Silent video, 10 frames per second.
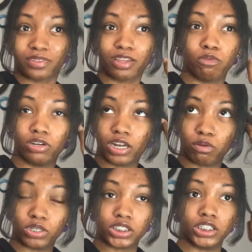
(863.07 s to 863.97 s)
Well, not
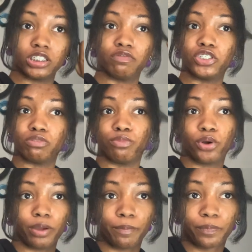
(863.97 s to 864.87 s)
wish list, vision
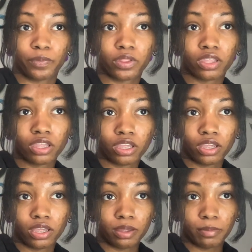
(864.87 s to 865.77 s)
board.
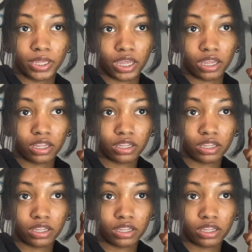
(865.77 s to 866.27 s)
But yeah.